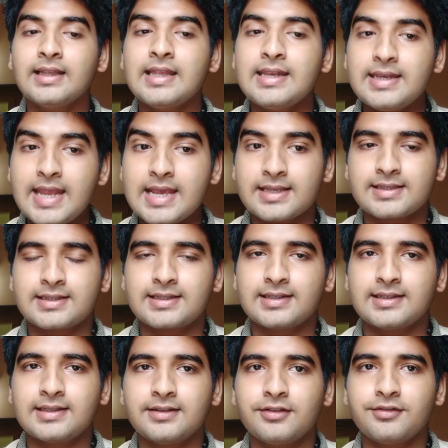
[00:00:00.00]
Next,
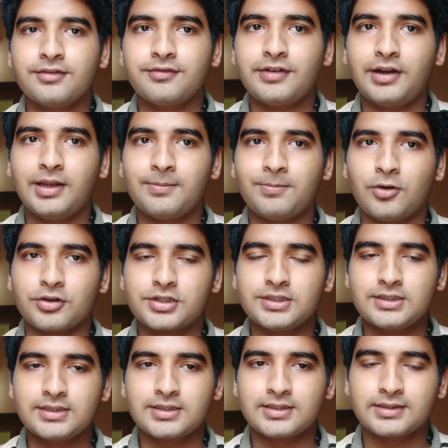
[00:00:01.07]
very
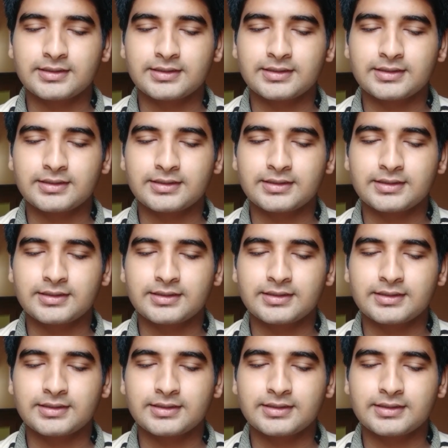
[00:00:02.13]
important.